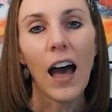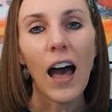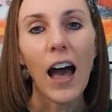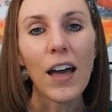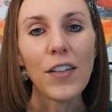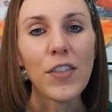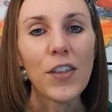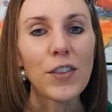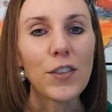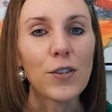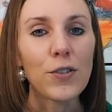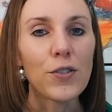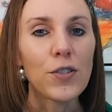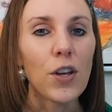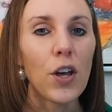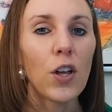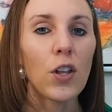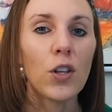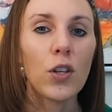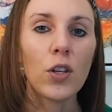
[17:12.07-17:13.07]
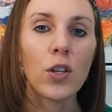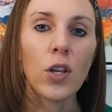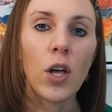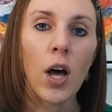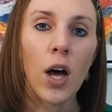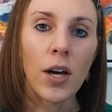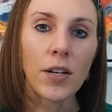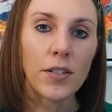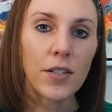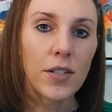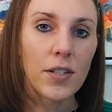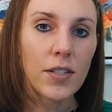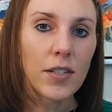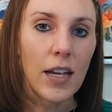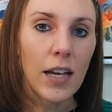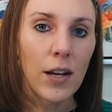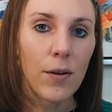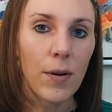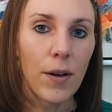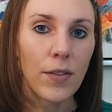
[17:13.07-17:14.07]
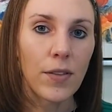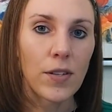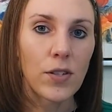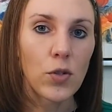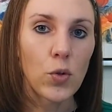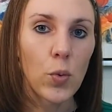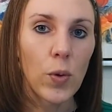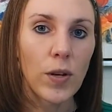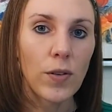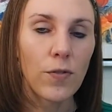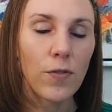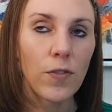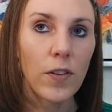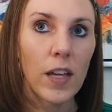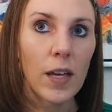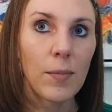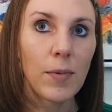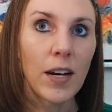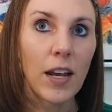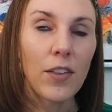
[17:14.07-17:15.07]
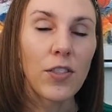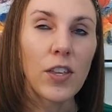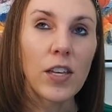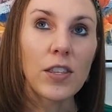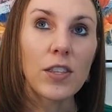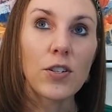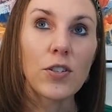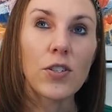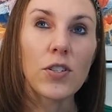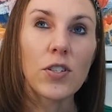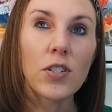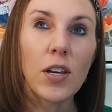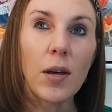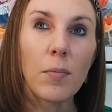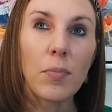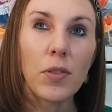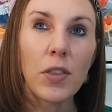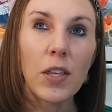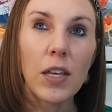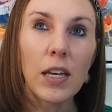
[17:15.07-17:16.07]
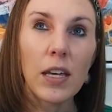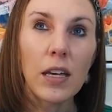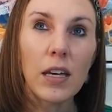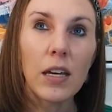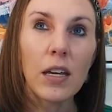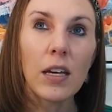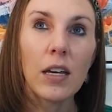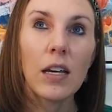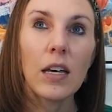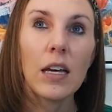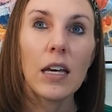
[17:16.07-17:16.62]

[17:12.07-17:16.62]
i think there's a lot to say around this twin flame and i think there's something